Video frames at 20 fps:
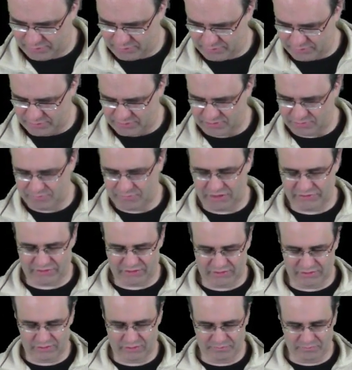zoom out a
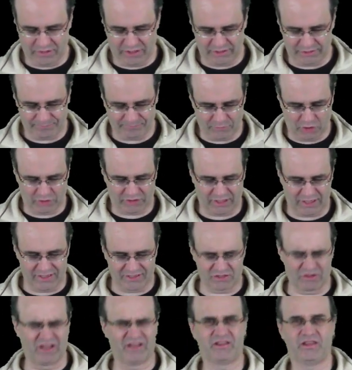little bit. Okay,
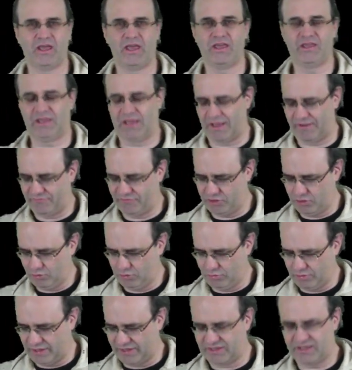so I have u
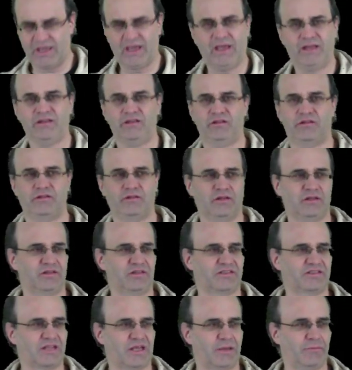again.
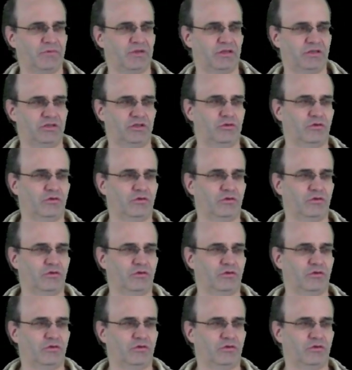This time u